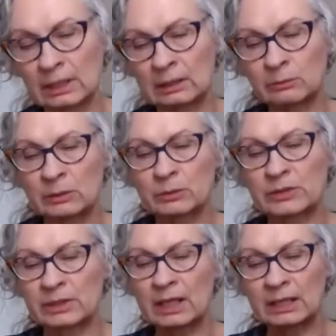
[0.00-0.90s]
in
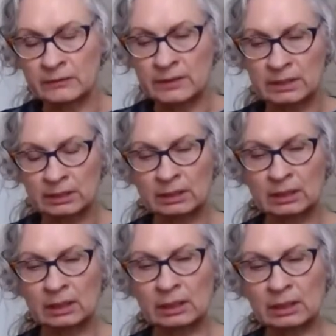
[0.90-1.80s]
people's lives.
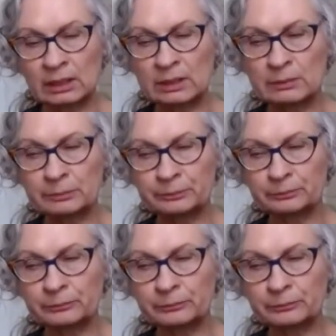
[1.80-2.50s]
The